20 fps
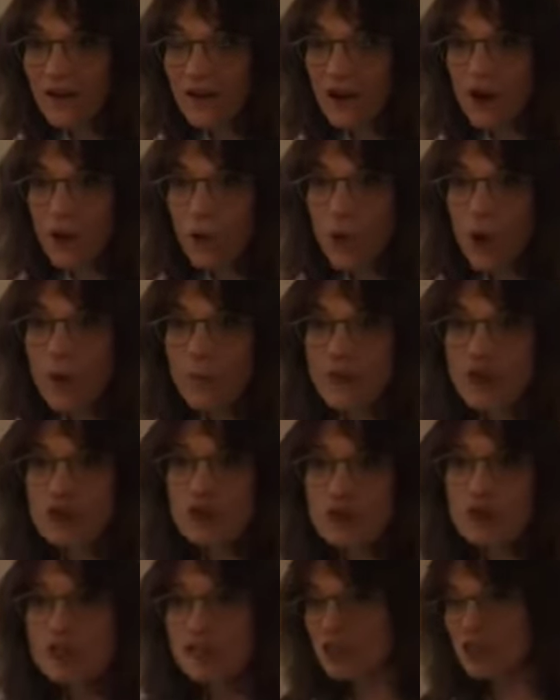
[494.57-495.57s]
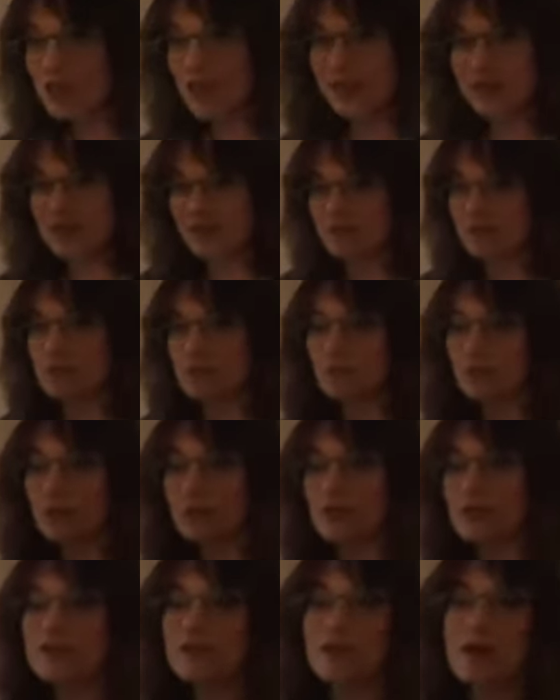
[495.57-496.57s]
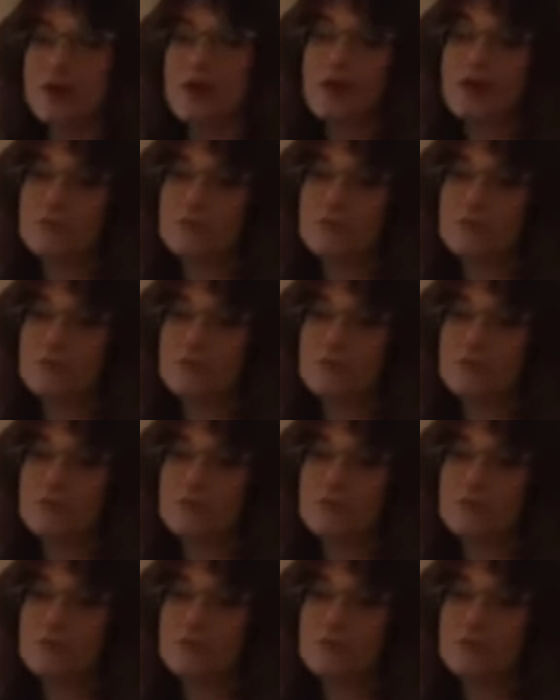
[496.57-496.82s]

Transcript: What am I using, Jackson? These are